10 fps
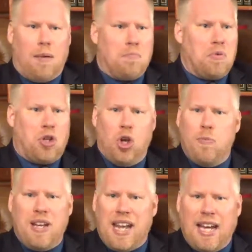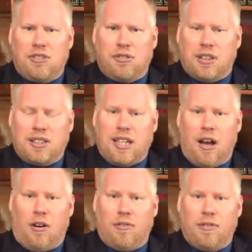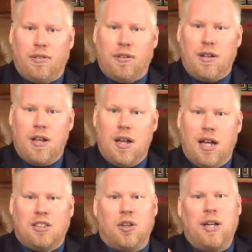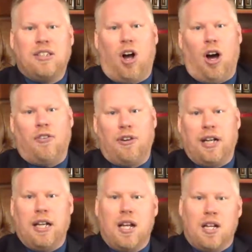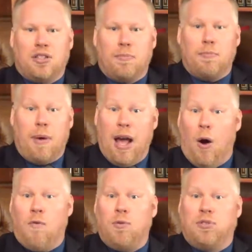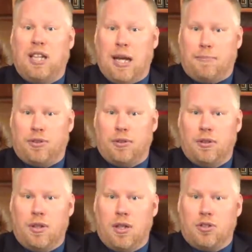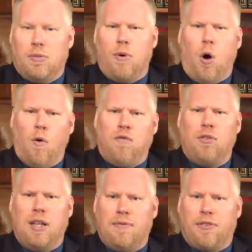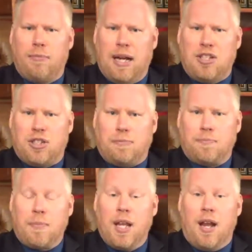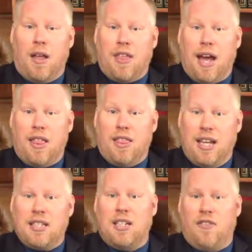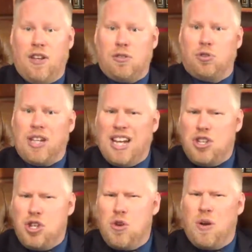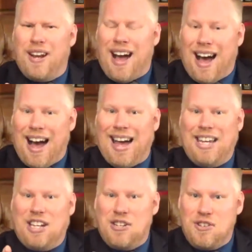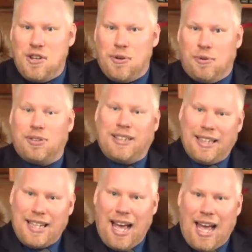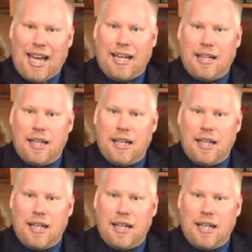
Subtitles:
human nature itself. And so he's offering some helpful tips, some hopeful information that these individuals and you and I can use today